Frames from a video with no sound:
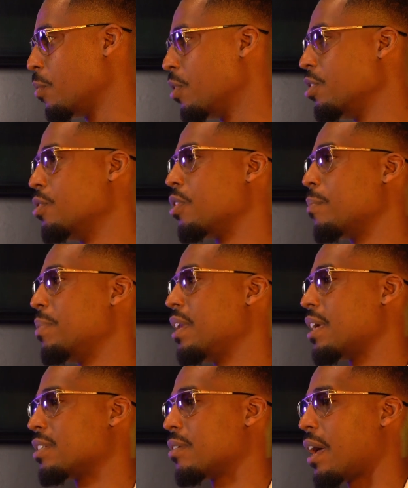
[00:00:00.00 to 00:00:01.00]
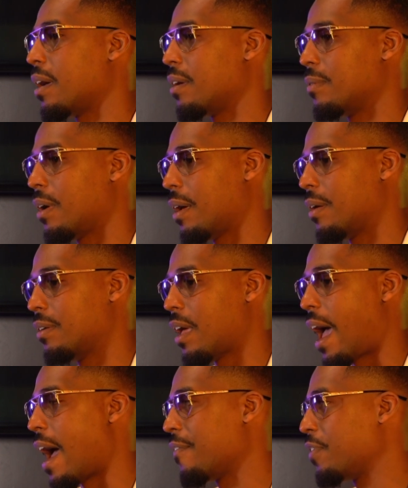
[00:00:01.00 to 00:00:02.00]
What are you going to be that's going to
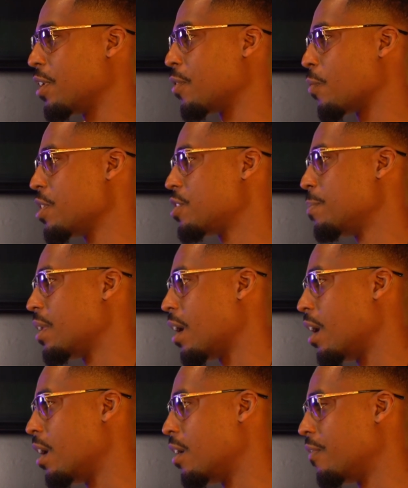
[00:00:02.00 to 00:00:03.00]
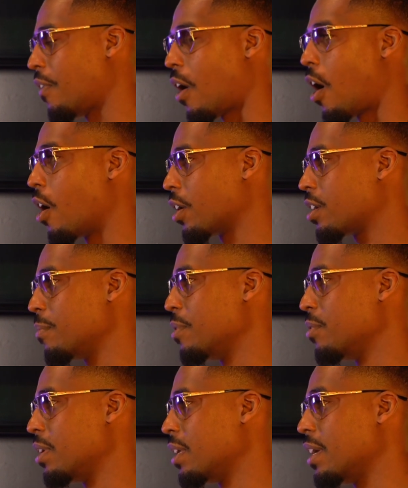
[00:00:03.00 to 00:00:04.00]
add for the enrichment of our
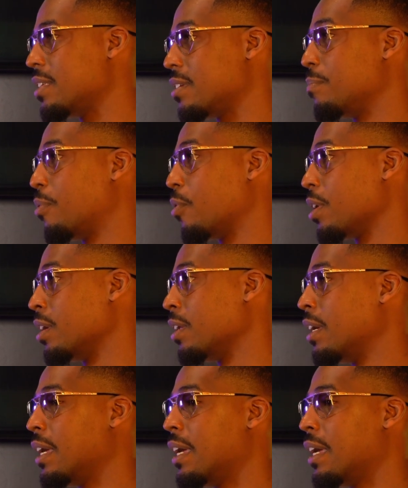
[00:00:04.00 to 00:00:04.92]
community? It's important.